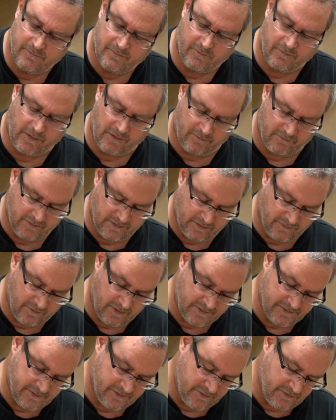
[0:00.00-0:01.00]
What I really
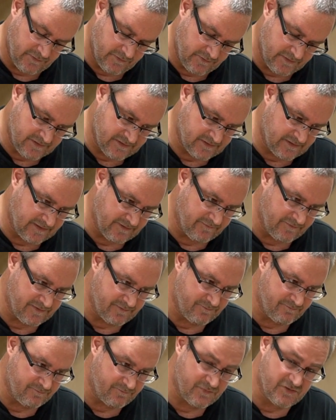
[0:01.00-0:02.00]
want to do is give it
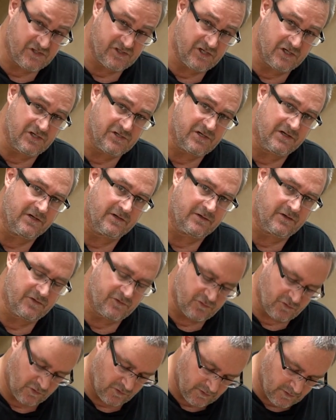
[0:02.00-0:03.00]
precision
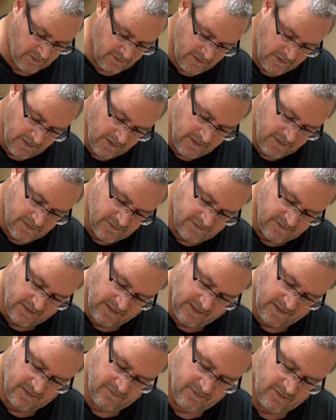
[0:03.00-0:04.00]
control so
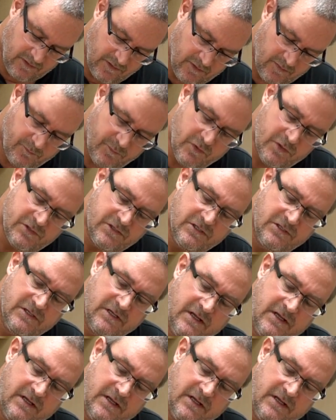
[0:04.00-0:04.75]
that, it pushes